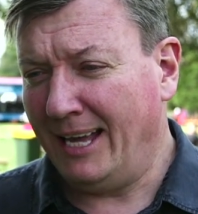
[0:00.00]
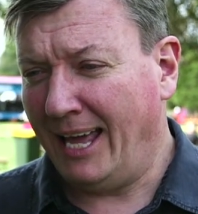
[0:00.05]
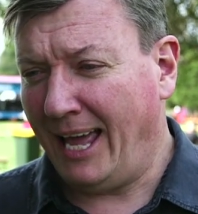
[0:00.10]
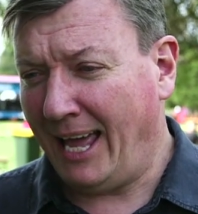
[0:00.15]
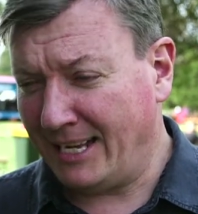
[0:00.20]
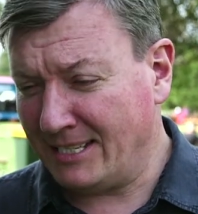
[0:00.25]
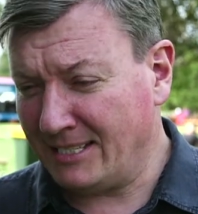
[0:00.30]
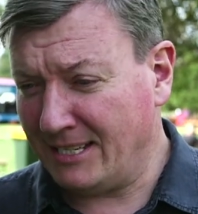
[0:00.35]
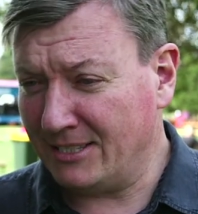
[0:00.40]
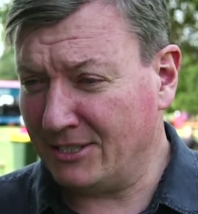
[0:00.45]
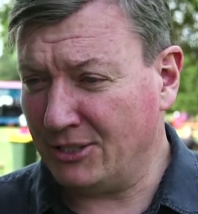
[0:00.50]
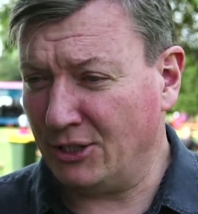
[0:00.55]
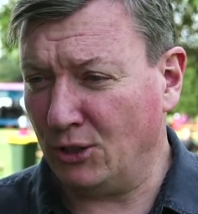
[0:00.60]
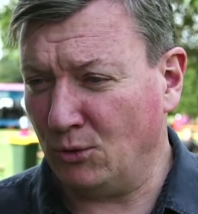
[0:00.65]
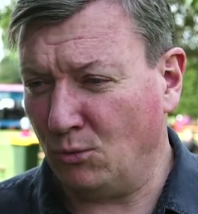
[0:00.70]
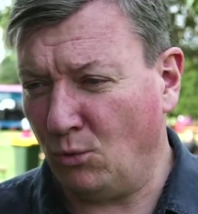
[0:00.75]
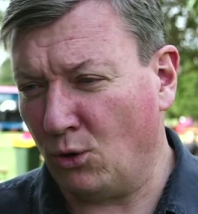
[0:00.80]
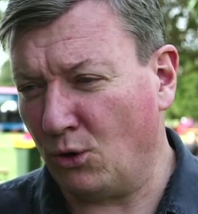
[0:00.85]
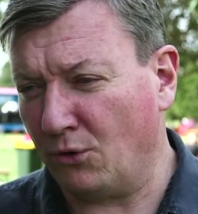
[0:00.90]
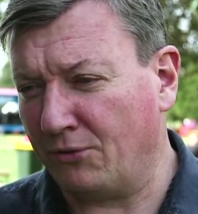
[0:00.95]
access to the
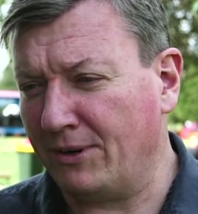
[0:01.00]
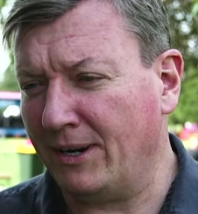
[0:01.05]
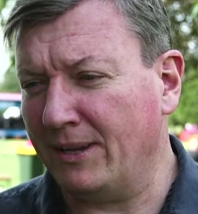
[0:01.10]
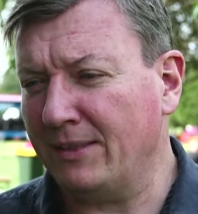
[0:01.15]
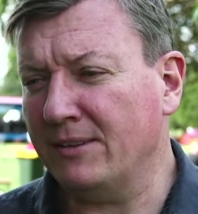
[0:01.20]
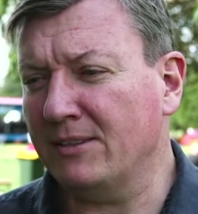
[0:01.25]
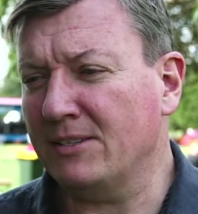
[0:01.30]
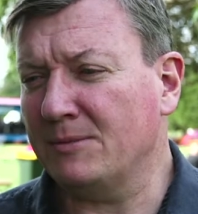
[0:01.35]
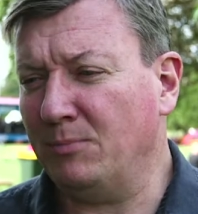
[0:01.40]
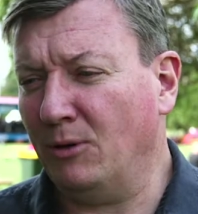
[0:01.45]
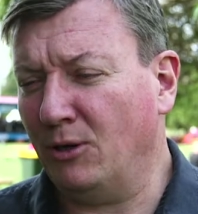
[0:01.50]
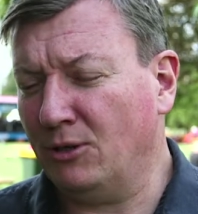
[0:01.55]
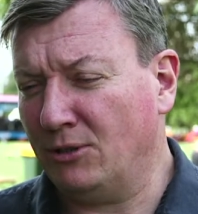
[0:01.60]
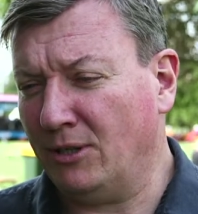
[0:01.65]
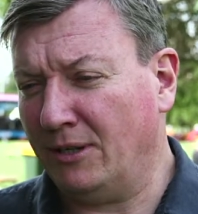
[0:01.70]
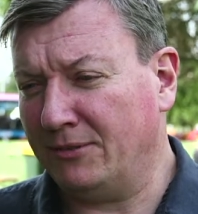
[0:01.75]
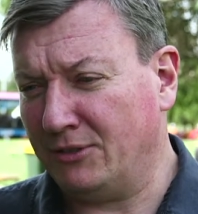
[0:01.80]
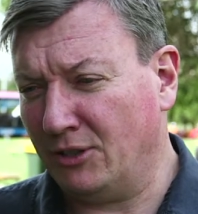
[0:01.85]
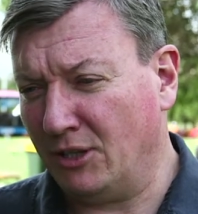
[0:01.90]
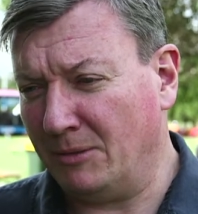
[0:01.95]
waterfront that's blocked
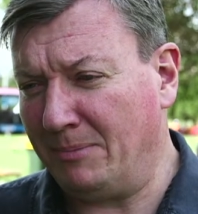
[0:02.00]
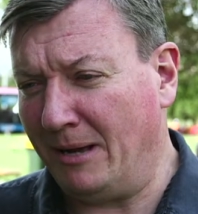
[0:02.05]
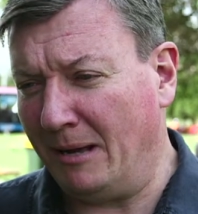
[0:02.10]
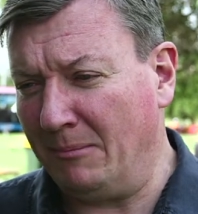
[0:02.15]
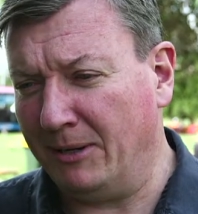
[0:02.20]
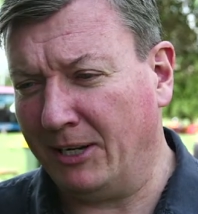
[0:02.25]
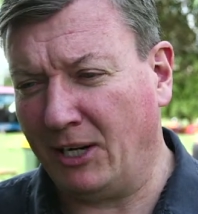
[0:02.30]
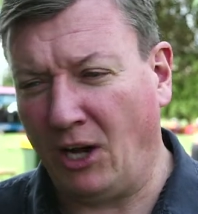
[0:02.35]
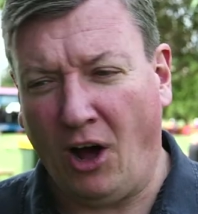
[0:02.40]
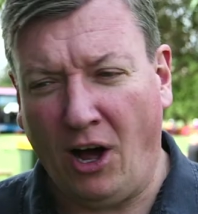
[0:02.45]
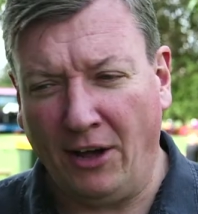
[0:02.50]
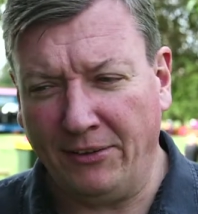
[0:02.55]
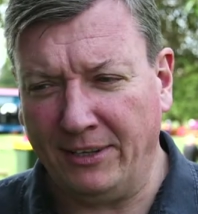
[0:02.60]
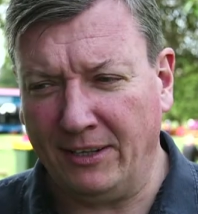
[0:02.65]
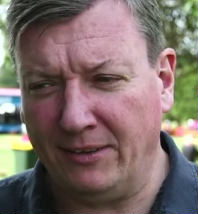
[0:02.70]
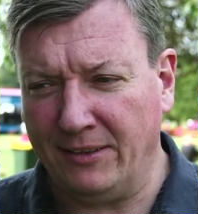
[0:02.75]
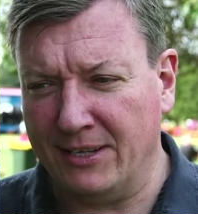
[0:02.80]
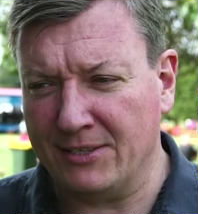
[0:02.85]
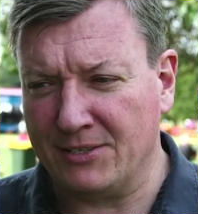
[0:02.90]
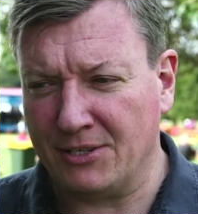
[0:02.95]
off to the public. I
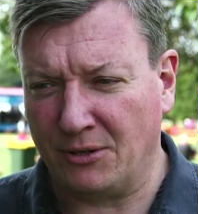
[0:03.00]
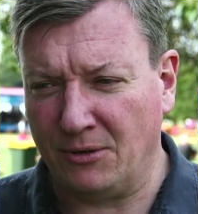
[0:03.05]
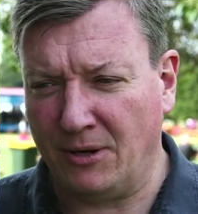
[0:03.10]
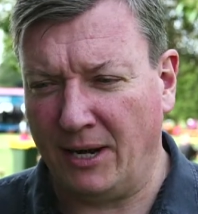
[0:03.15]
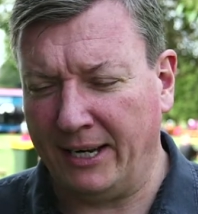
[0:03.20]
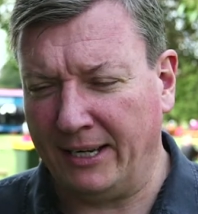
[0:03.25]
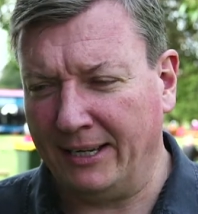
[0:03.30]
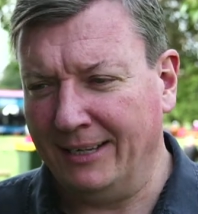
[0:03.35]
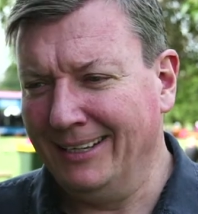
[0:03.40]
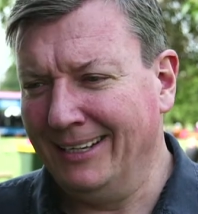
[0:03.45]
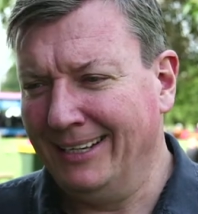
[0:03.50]
think there's a great